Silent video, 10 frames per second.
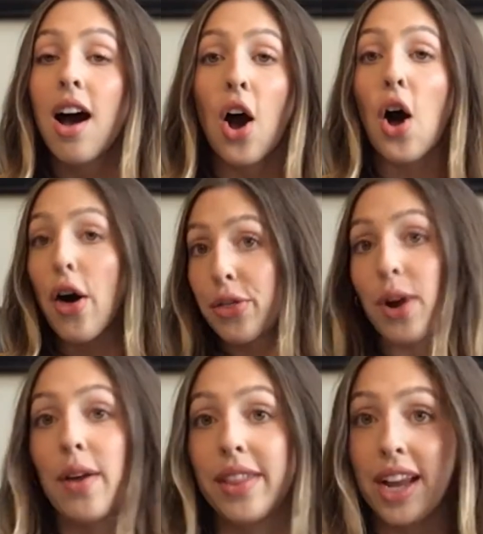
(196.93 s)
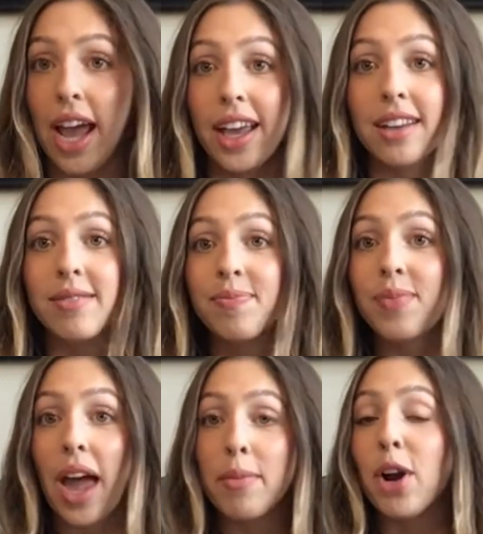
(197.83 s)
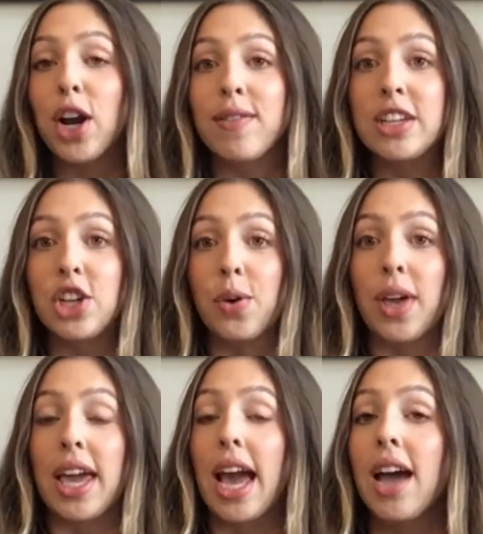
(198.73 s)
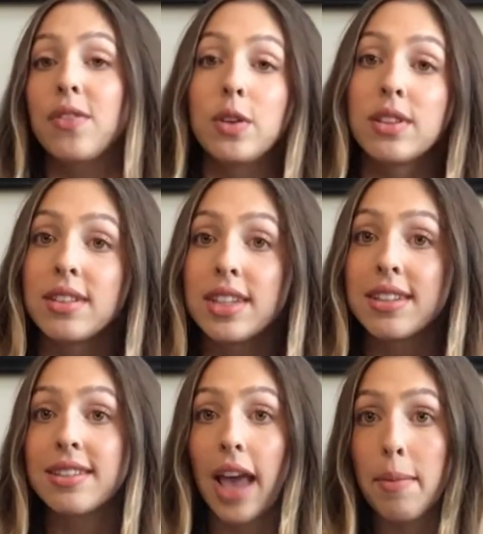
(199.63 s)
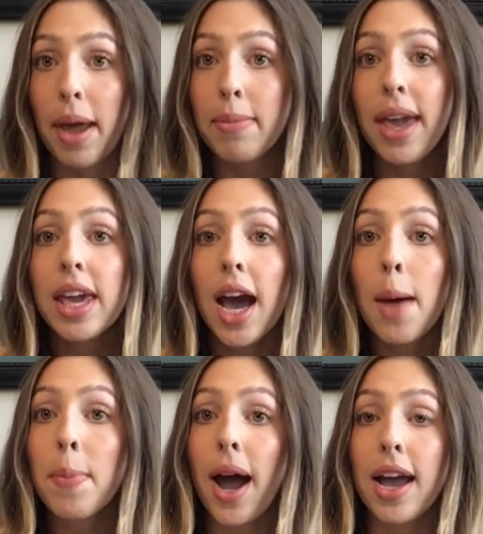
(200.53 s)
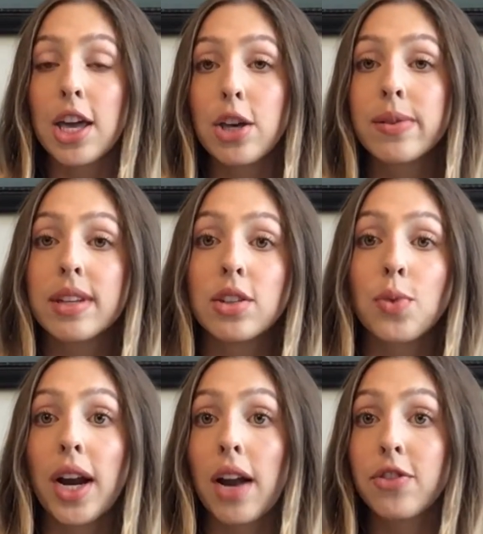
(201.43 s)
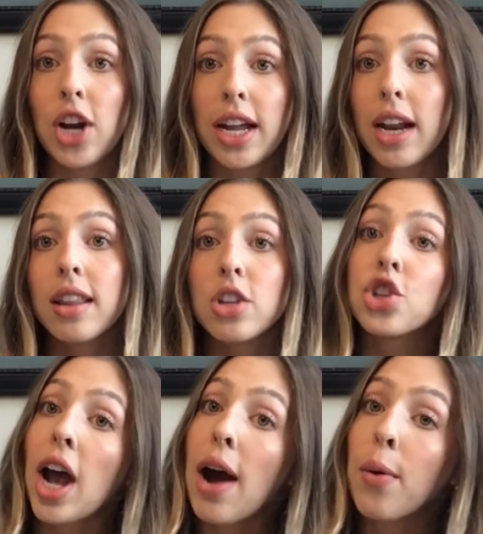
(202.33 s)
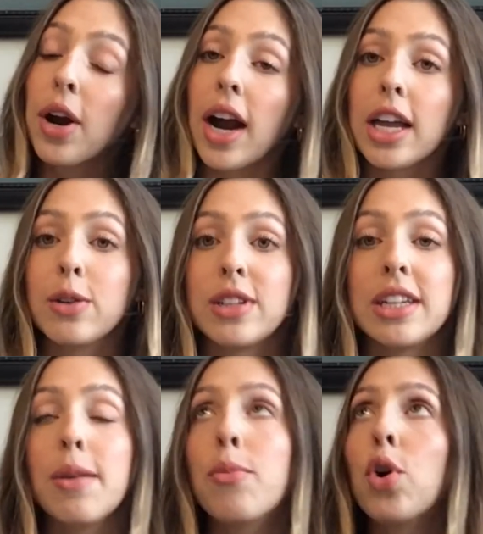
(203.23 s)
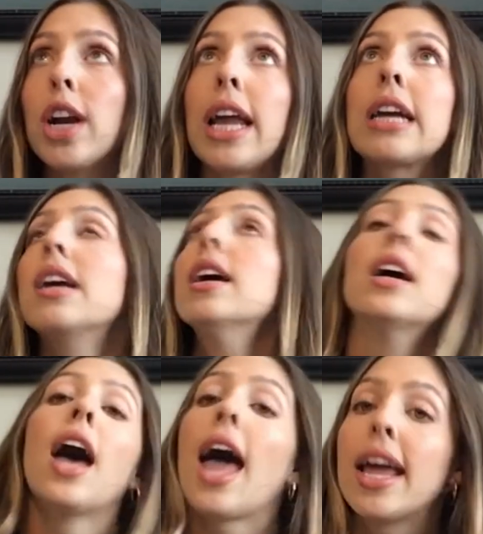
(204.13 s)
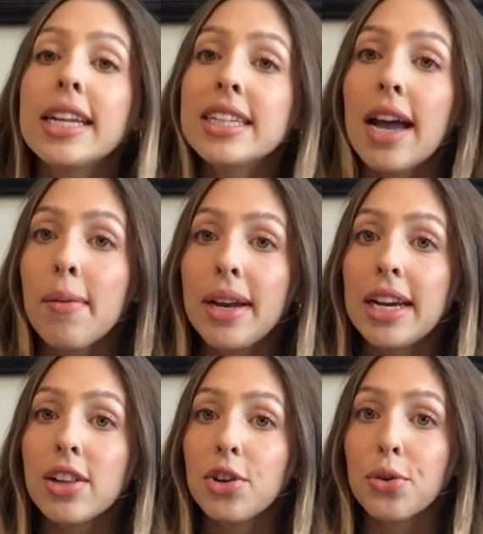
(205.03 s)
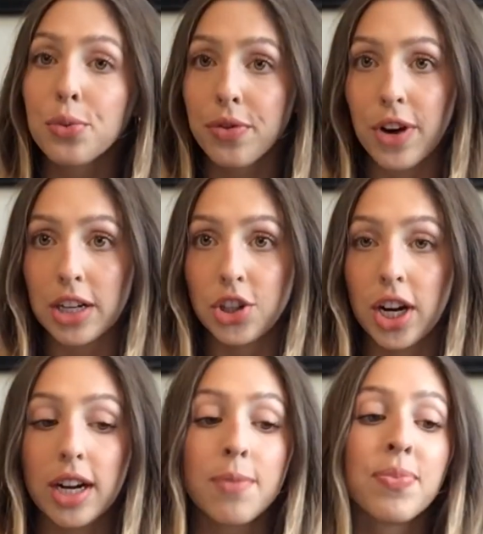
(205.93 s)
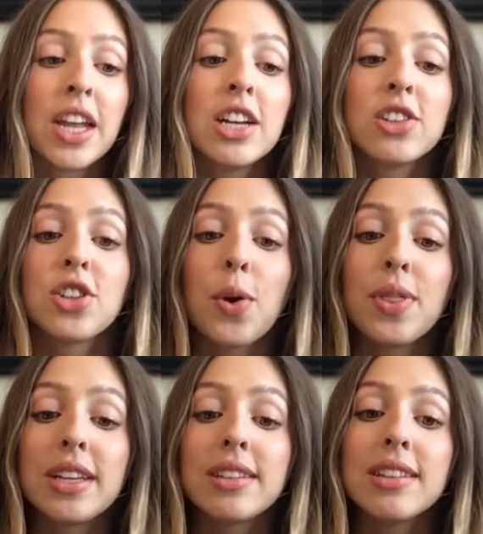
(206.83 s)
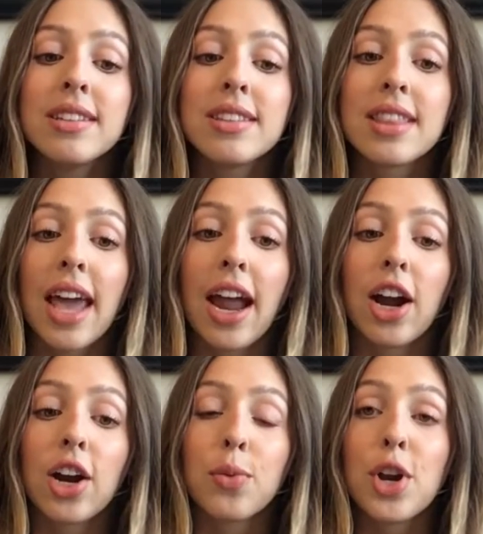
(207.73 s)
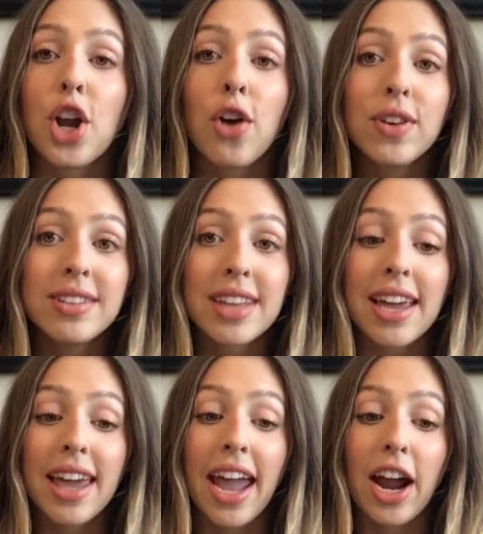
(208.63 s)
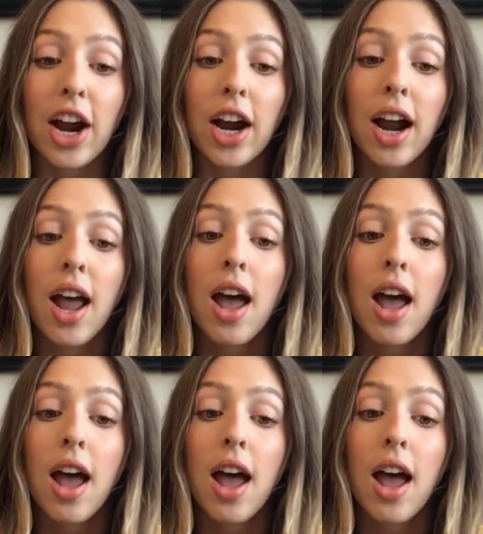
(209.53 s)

all throughout the day. I'm not even joking. I've used this to set my makeup. I use this right after I get out of the shower. I use it in the morning. Anytime I need a little refresher. So this is their RENOVA Skincare